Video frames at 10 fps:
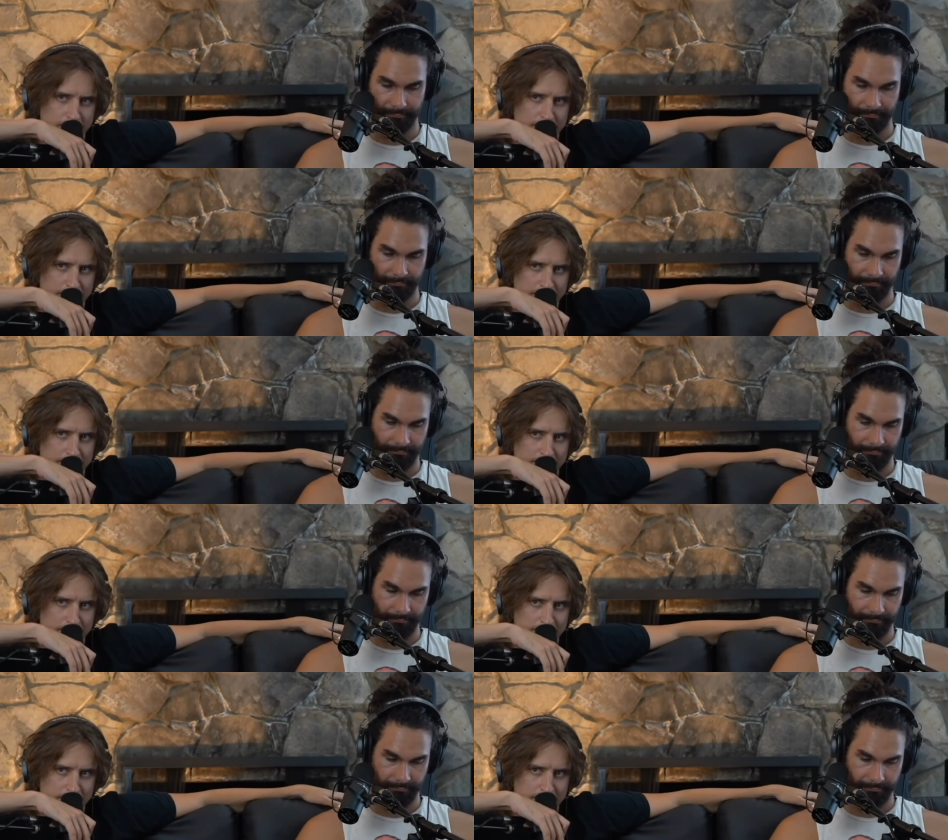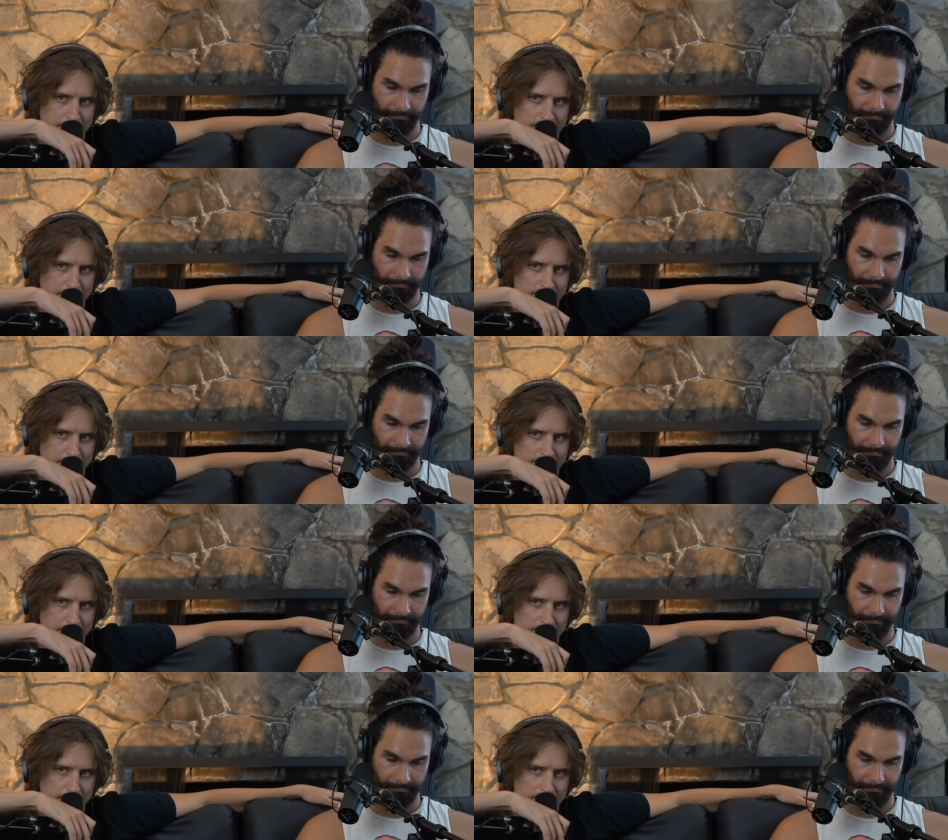Speaker 1: Oh, it's uh
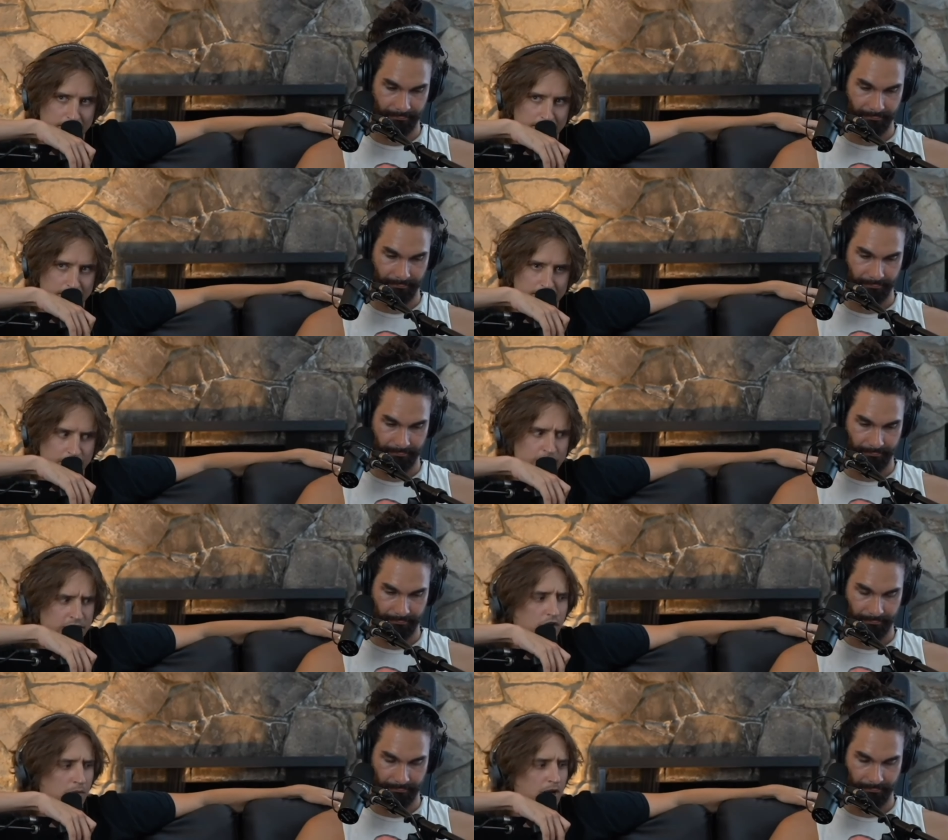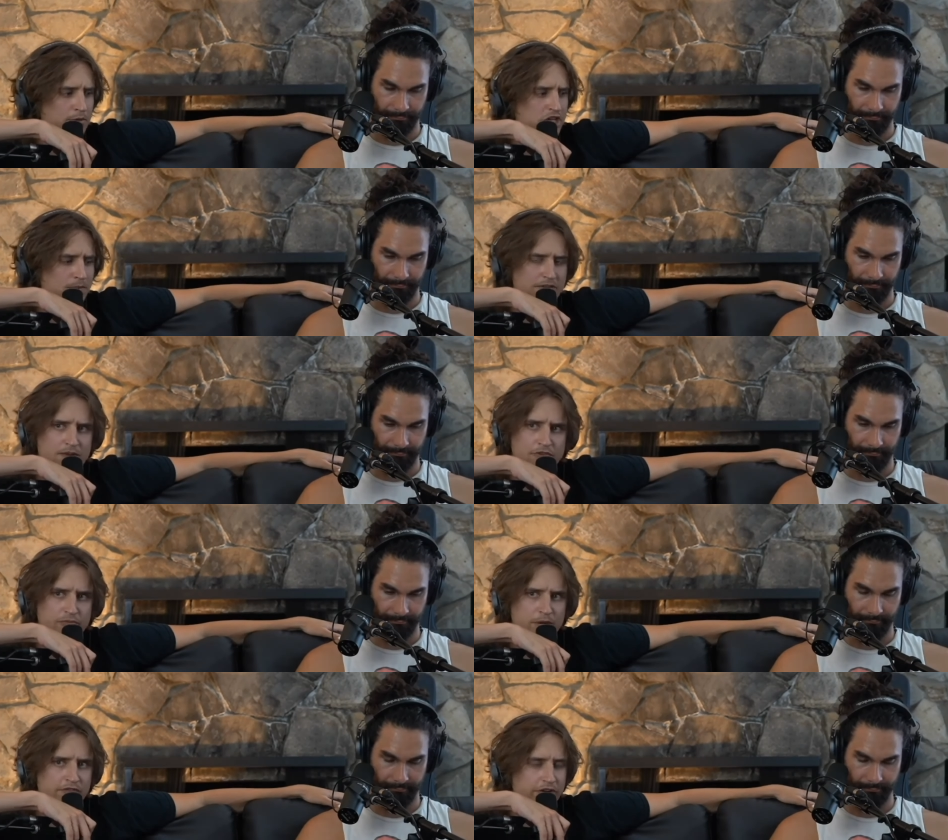627. We can call barbershop Evan up. This
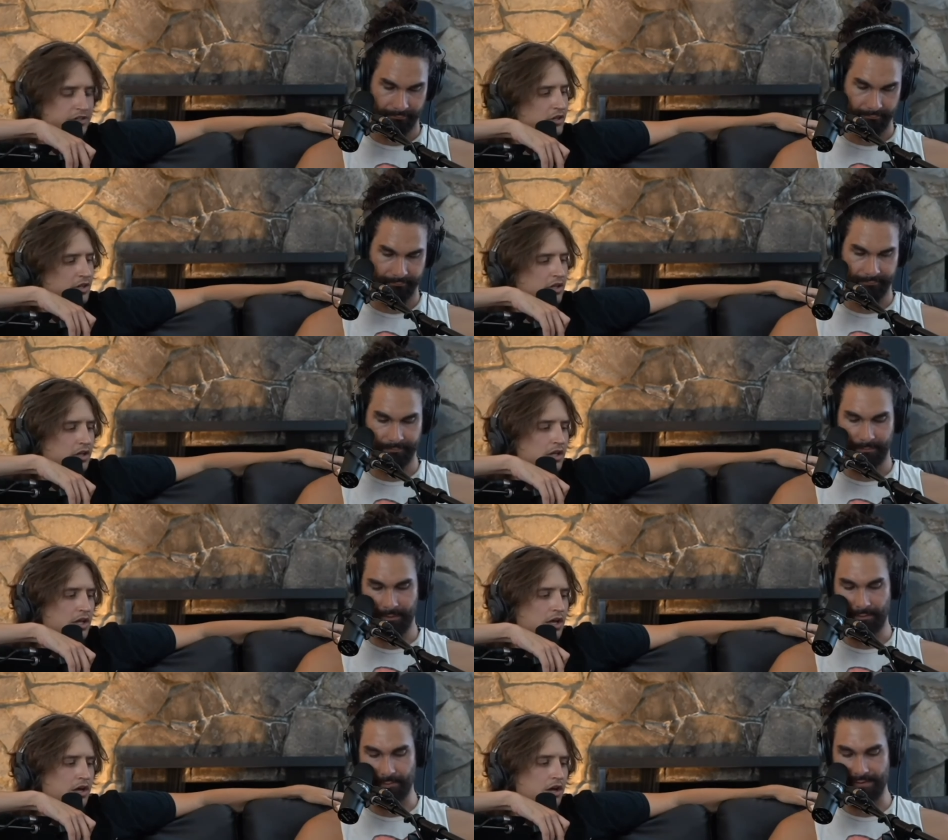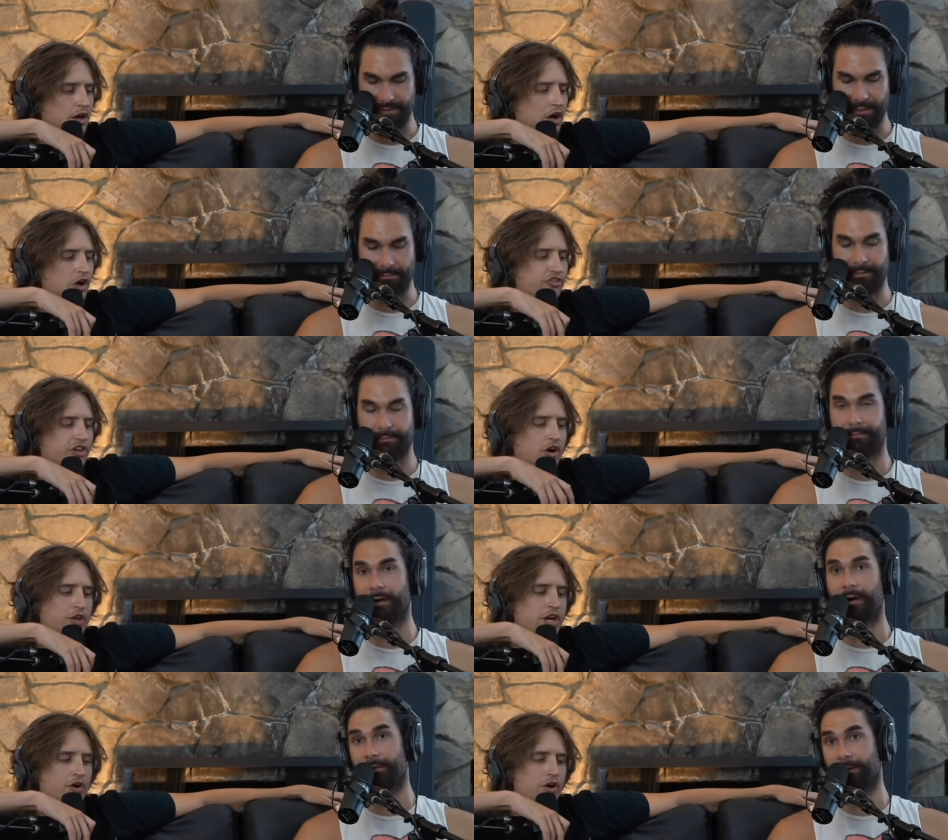is perfect.
Speaker 2: What's his number?
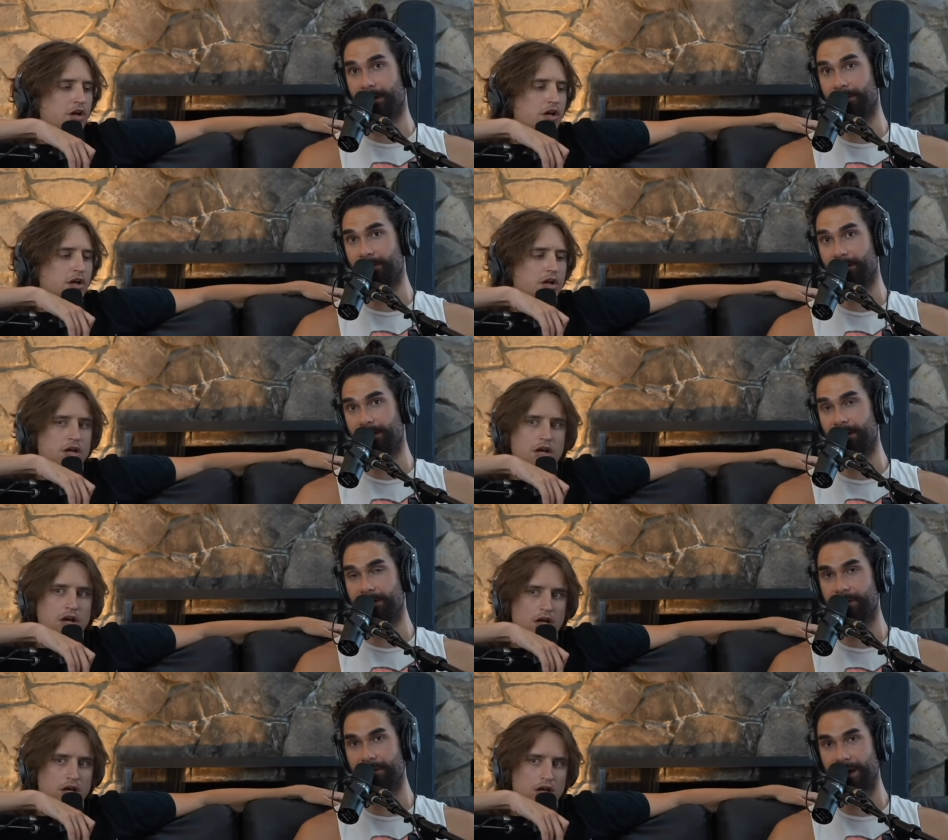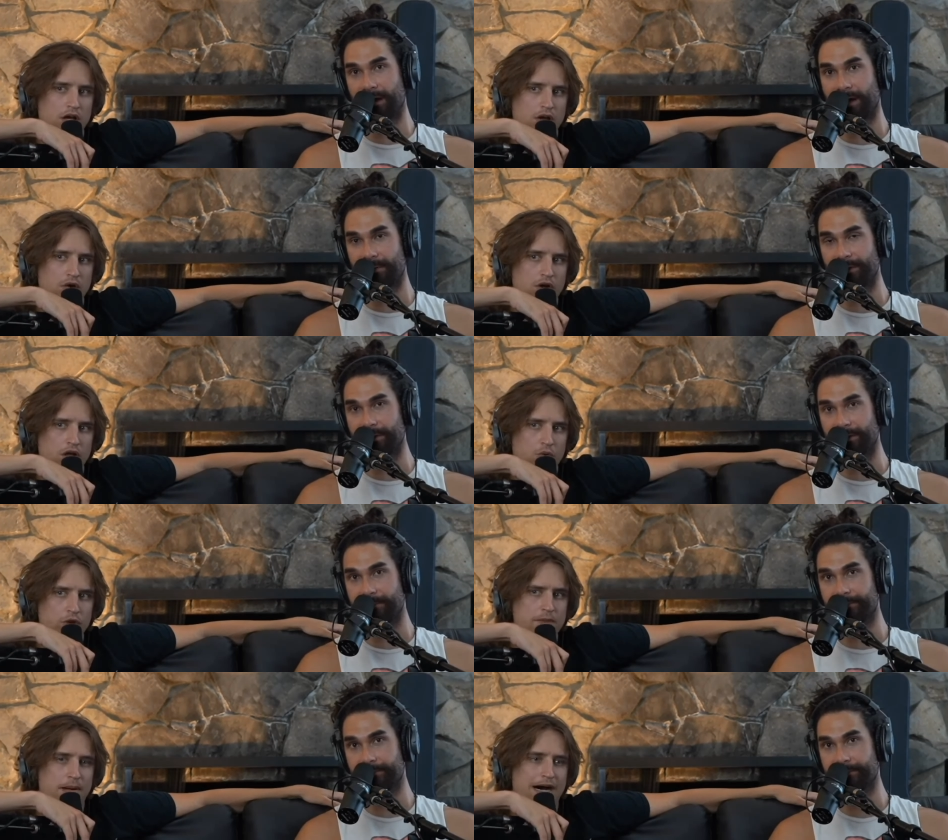Also, you know, wait,
Speaker 1: can you can you do it now? How do we do it?
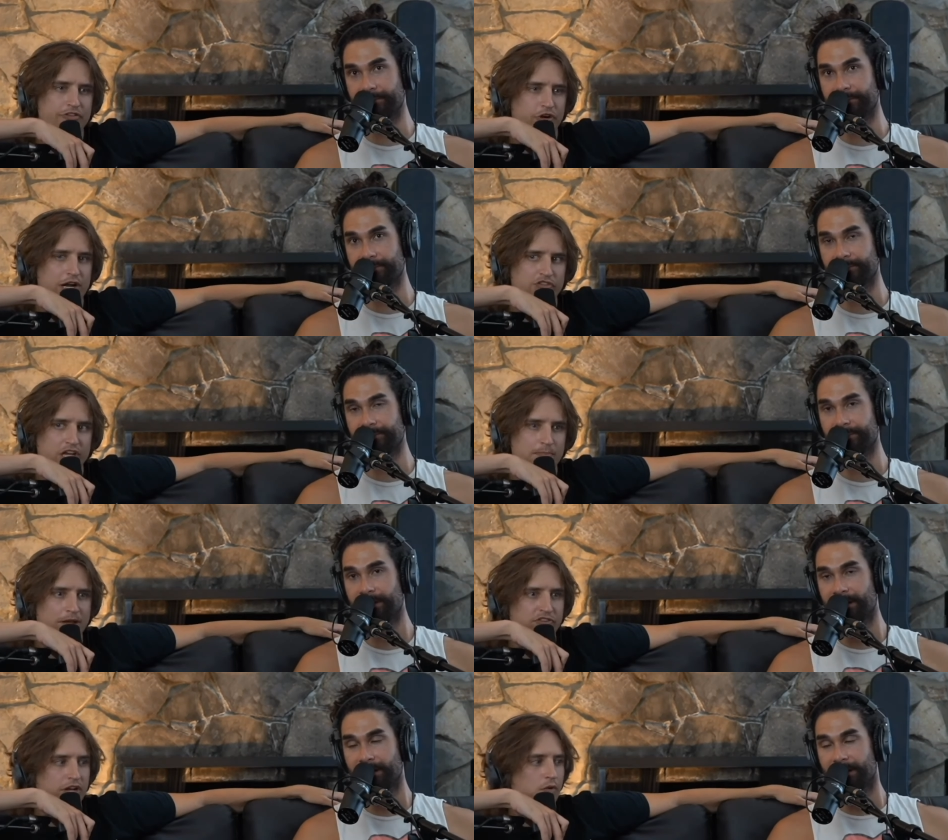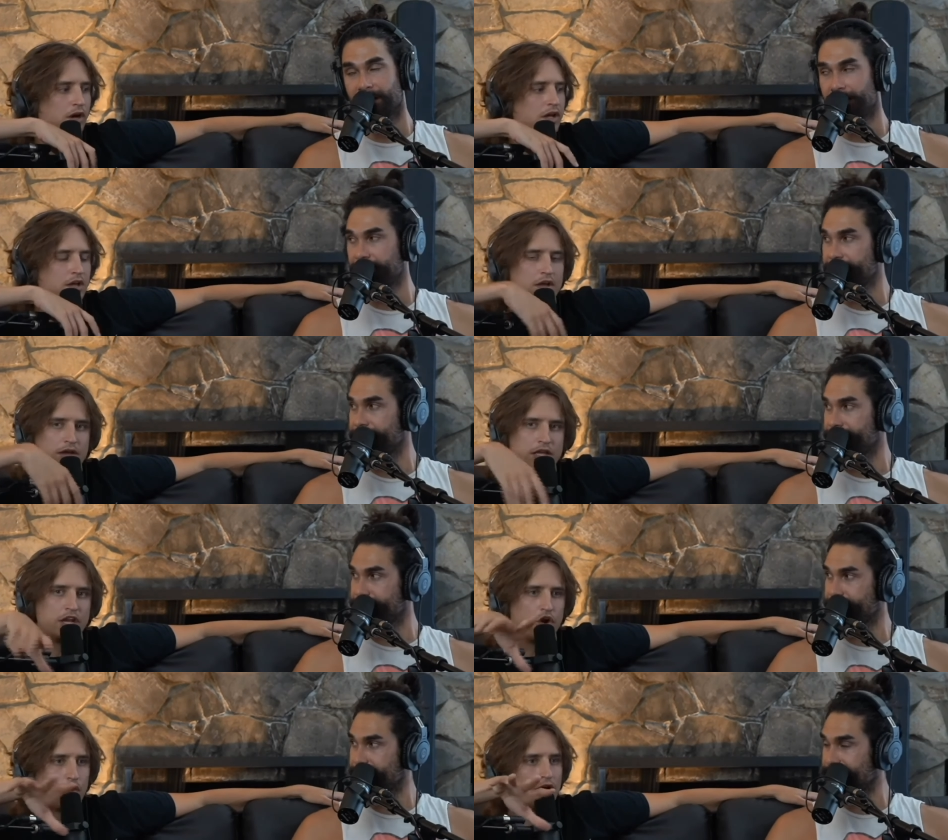we can pause right now because I got to piss anyway.
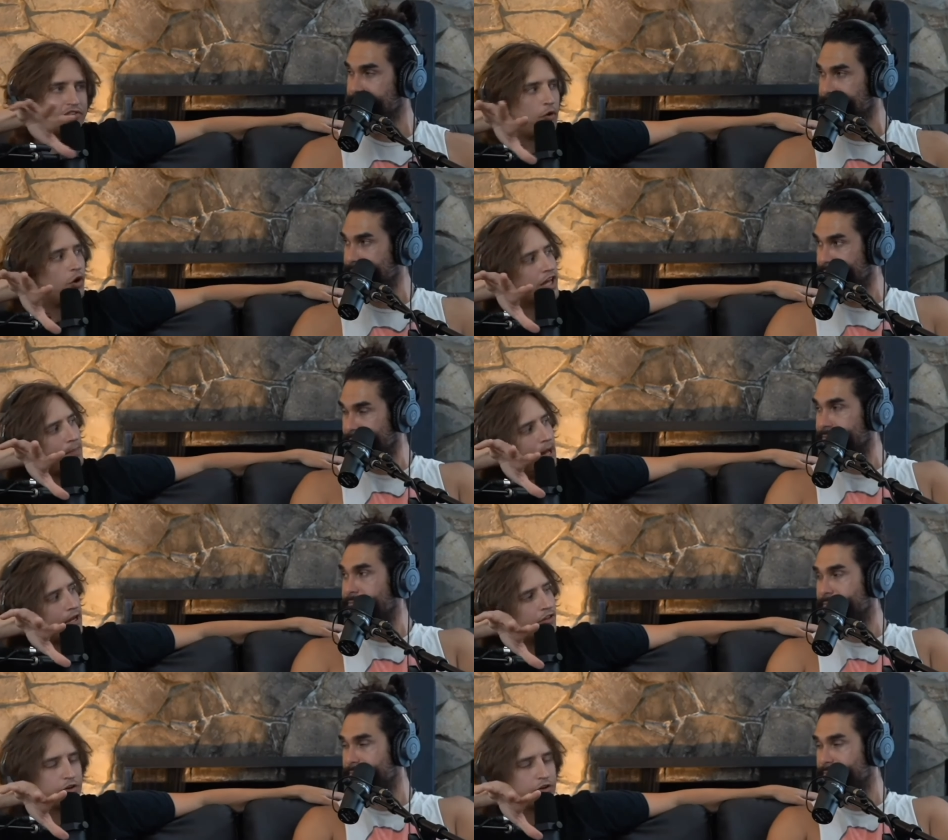You know who else I want to get back into